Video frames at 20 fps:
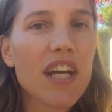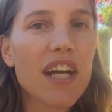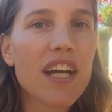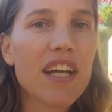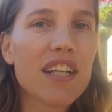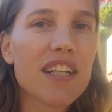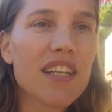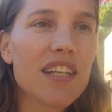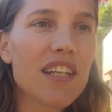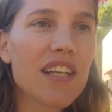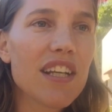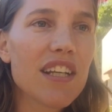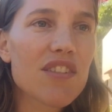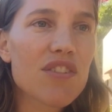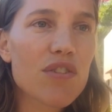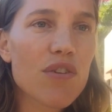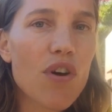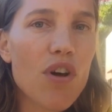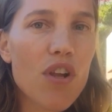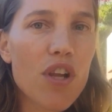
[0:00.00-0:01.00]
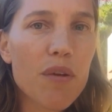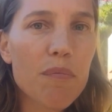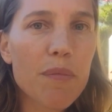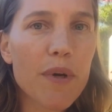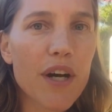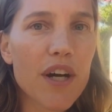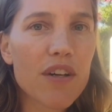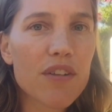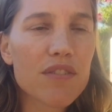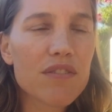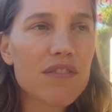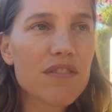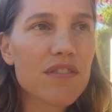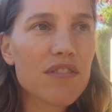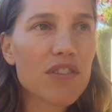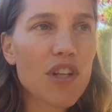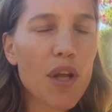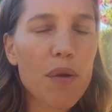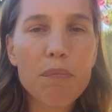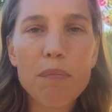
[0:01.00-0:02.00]
And it's all about
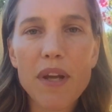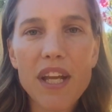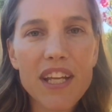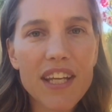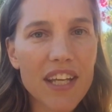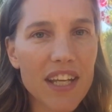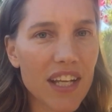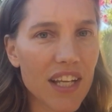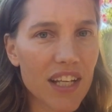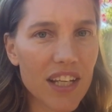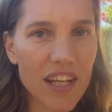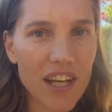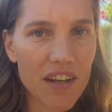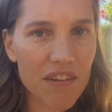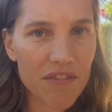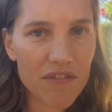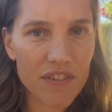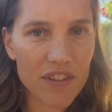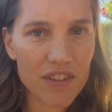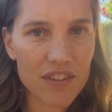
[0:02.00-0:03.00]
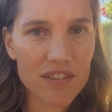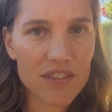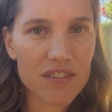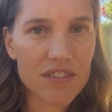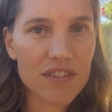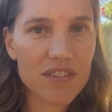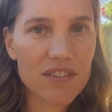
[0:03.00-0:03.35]
not making any effort.